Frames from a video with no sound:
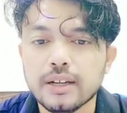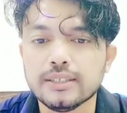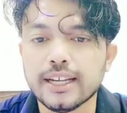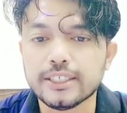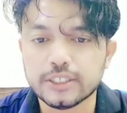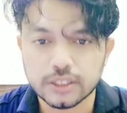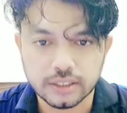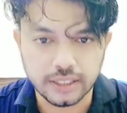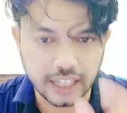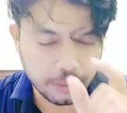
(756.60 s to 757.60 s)
that
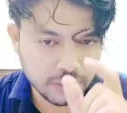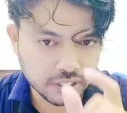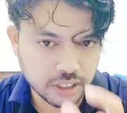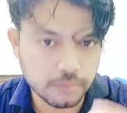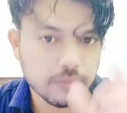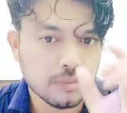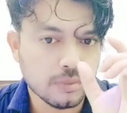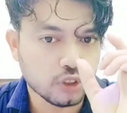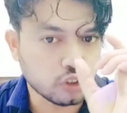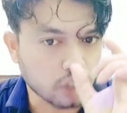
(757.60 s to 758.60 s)
there have been some
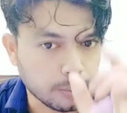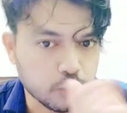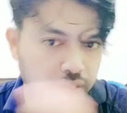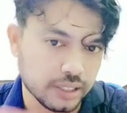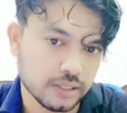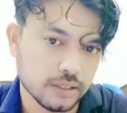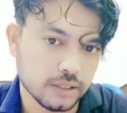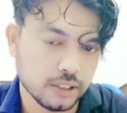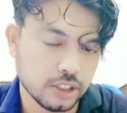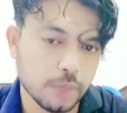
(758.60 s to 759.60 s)
software,
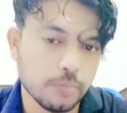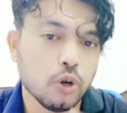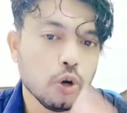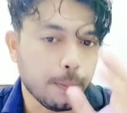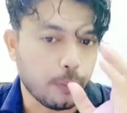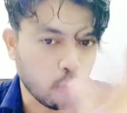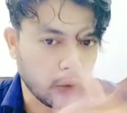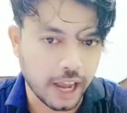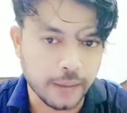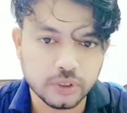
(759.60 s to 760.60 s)
some
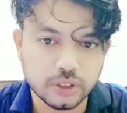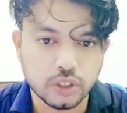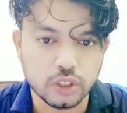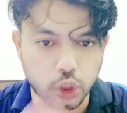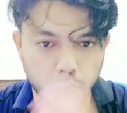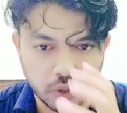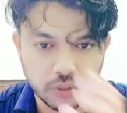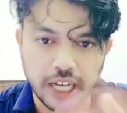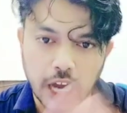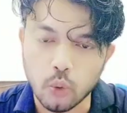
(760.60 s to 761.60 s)
programs you
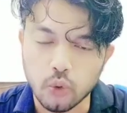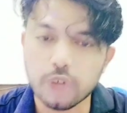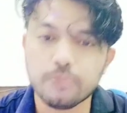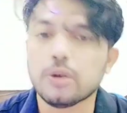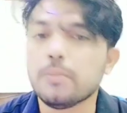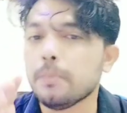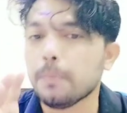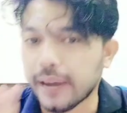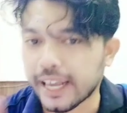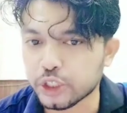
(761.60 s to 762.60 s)
could download from
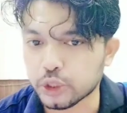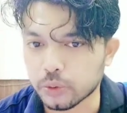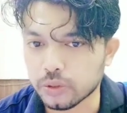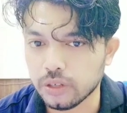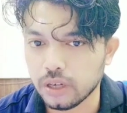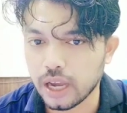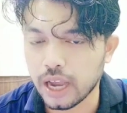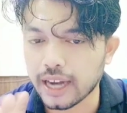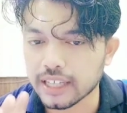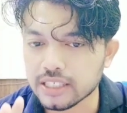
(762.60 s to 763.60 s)
Play Store
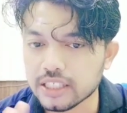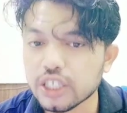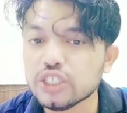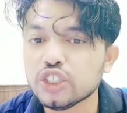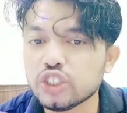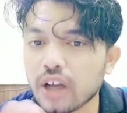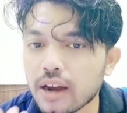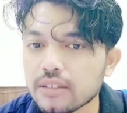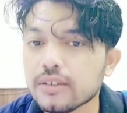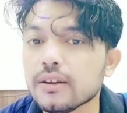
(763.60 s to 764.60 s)
and
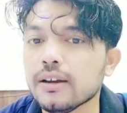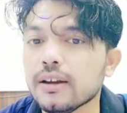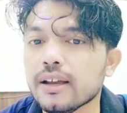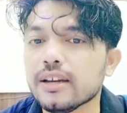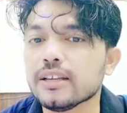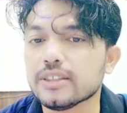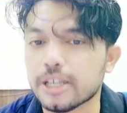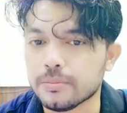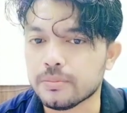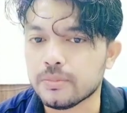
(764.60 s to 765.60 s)
start learning
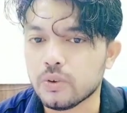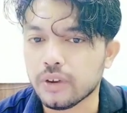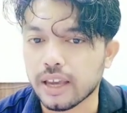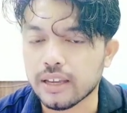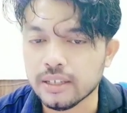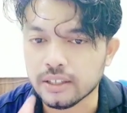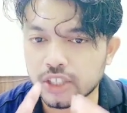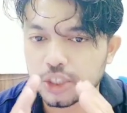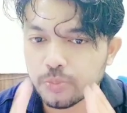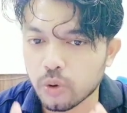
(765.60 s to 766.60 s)
them. Okay,
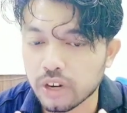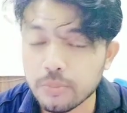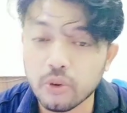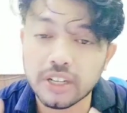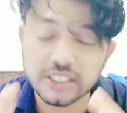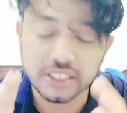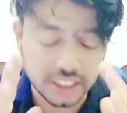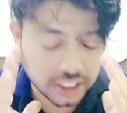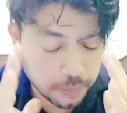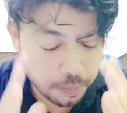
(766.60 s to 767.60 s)
this program gonna
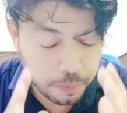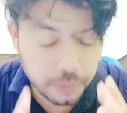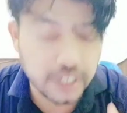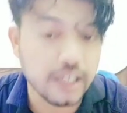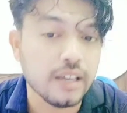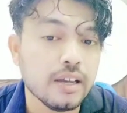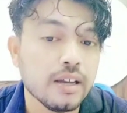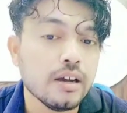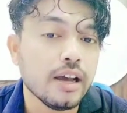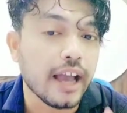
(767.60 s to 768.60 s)
simply
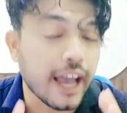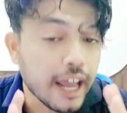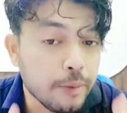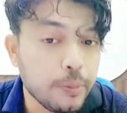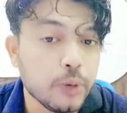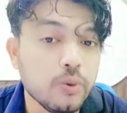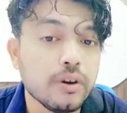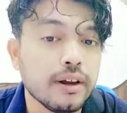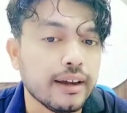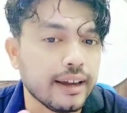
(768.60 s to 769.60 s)
help you
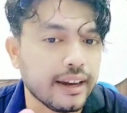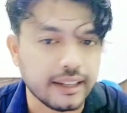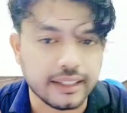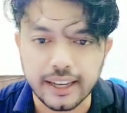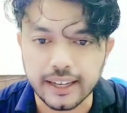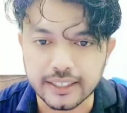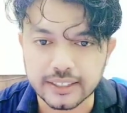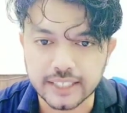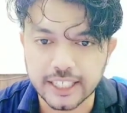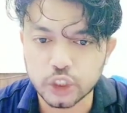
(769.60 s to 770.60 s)
learning English.
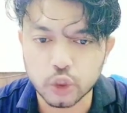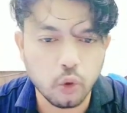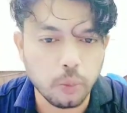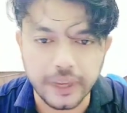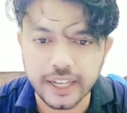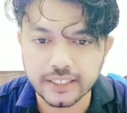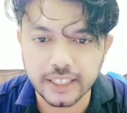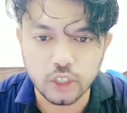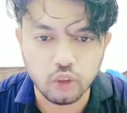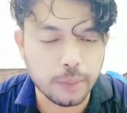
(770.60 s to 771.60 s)
There is no big
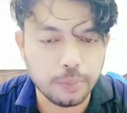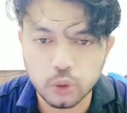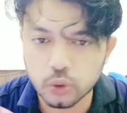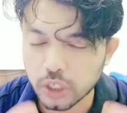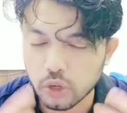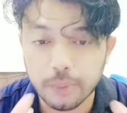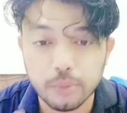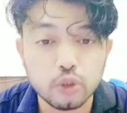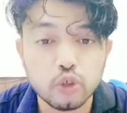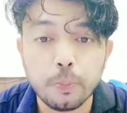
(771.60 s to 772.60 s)
deal, you have
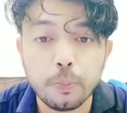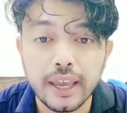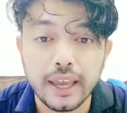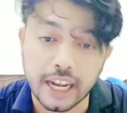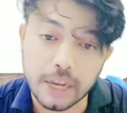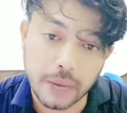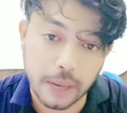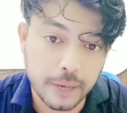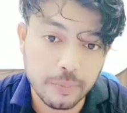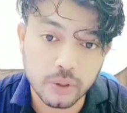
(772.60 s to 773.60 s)
not to pay any
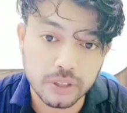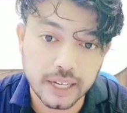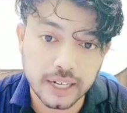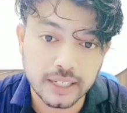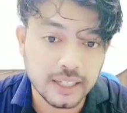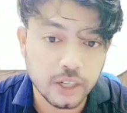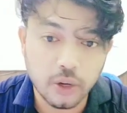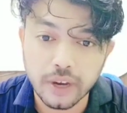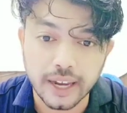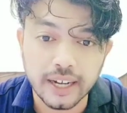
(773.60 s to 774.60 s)
payment for that.
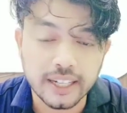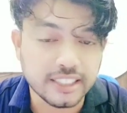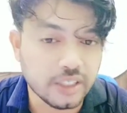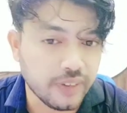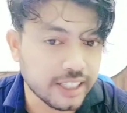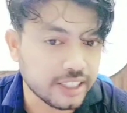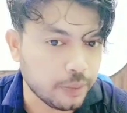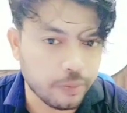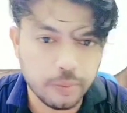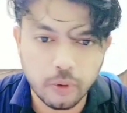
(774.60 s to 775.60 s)
Okay, it's a very
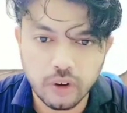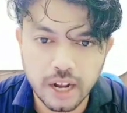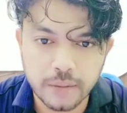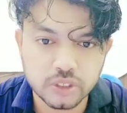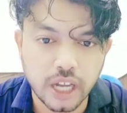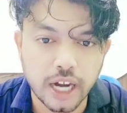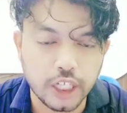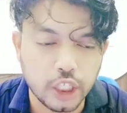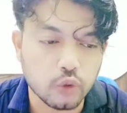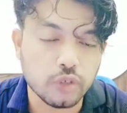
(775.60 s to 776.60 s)
simple programs
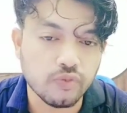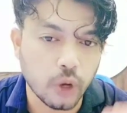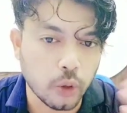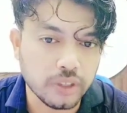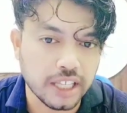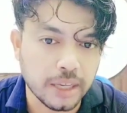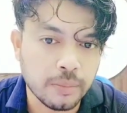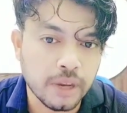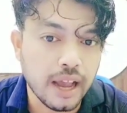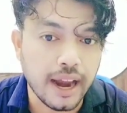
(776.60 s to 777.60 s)
and you could follow them,
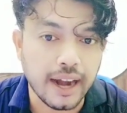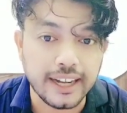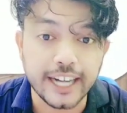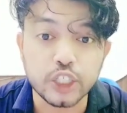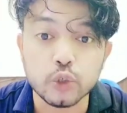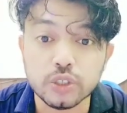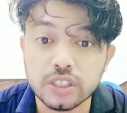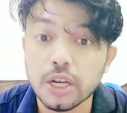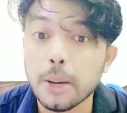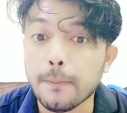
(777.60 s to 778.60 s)
and that could
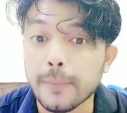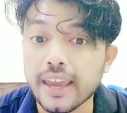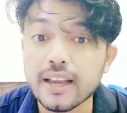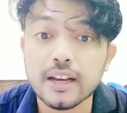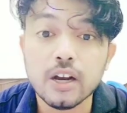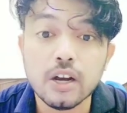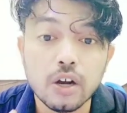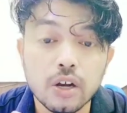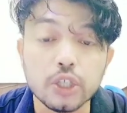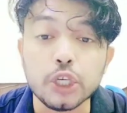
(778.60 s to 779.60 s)
make
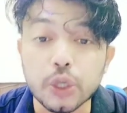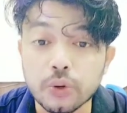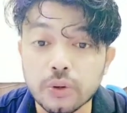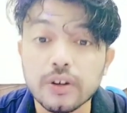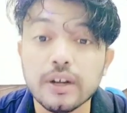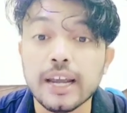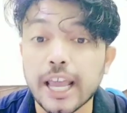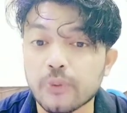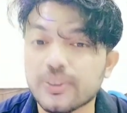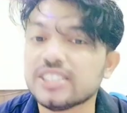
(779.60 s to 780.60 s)
your
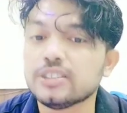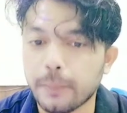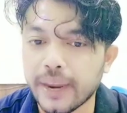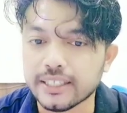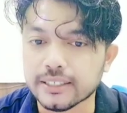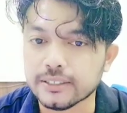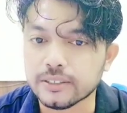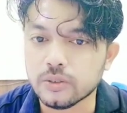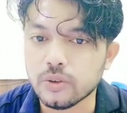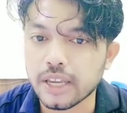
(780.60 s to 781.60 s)
language better.
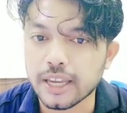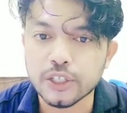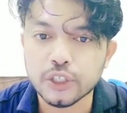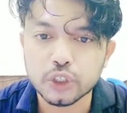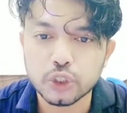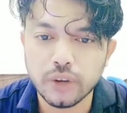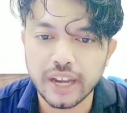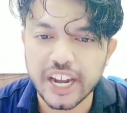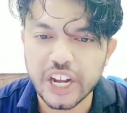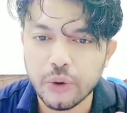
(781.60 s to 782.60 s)
Okay, so
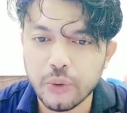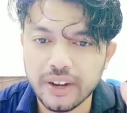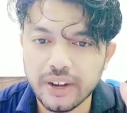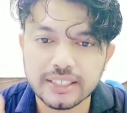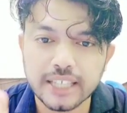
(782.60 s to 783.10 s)
Android is